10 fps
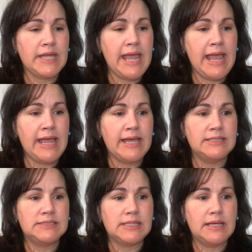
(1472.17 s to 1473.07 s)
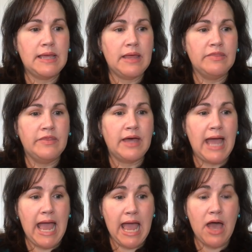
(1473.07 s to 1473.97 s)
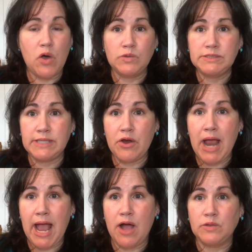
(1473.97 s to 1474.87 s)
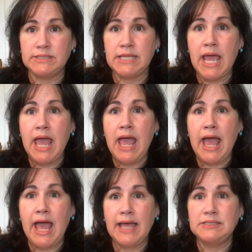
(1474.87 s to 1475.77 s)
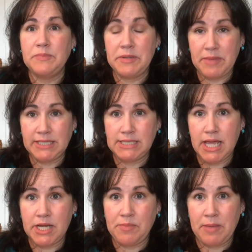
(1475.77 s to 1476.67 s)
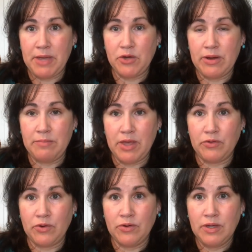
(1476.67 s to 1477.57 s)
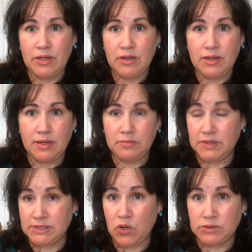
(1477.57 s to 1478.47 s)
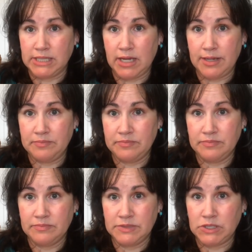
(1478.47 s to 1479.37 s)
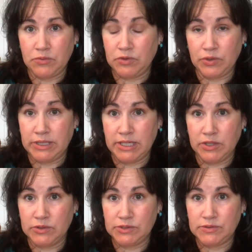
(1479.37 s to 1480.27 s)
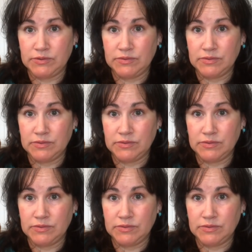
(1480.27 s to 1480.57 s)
And the house, their house, has been maintained by my grandmother this whole time, so 30 years.